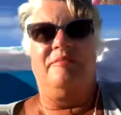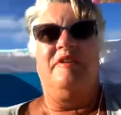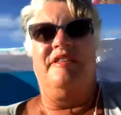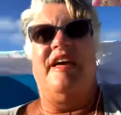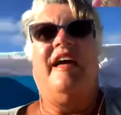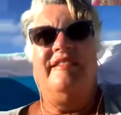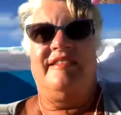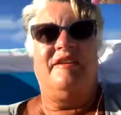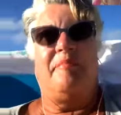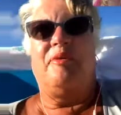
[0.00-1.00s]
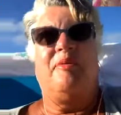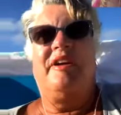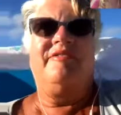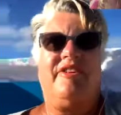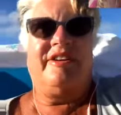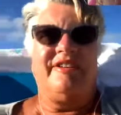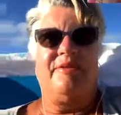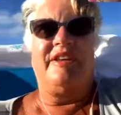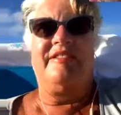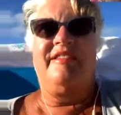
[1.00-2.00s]
be that deep or whatever you
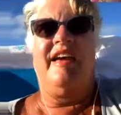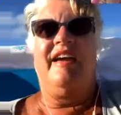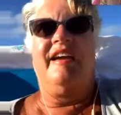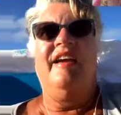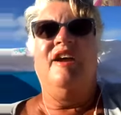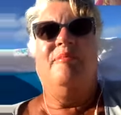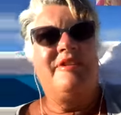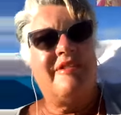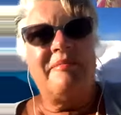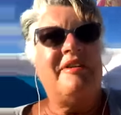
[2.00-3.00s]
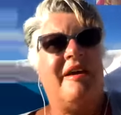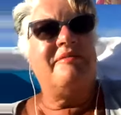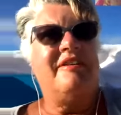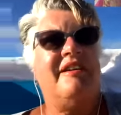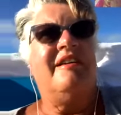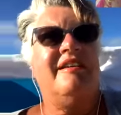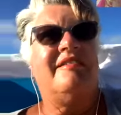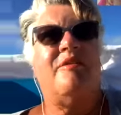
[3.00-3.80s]
want to say. But sometimes it is, and